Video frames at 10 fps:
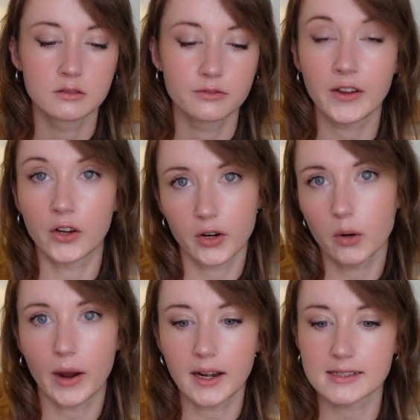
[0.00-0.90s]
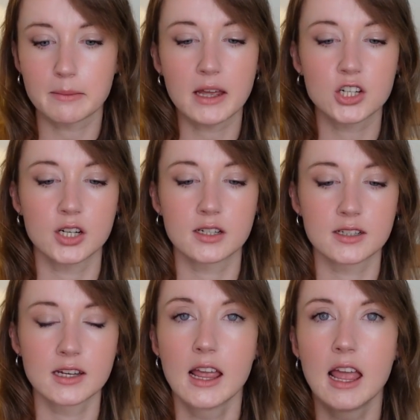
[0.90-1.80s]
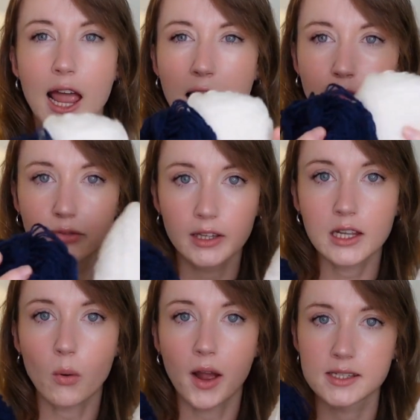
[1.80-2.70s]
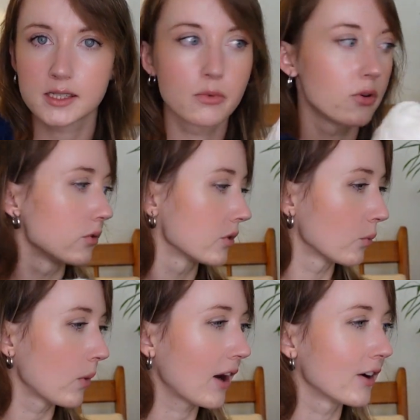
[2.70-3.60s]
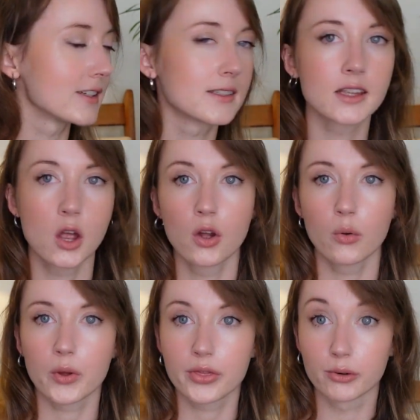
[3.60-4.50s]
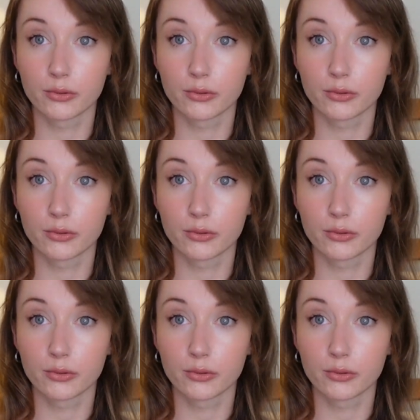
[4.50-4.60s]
fingering weight, as I mentioned, and really quite smooth. Whereas with the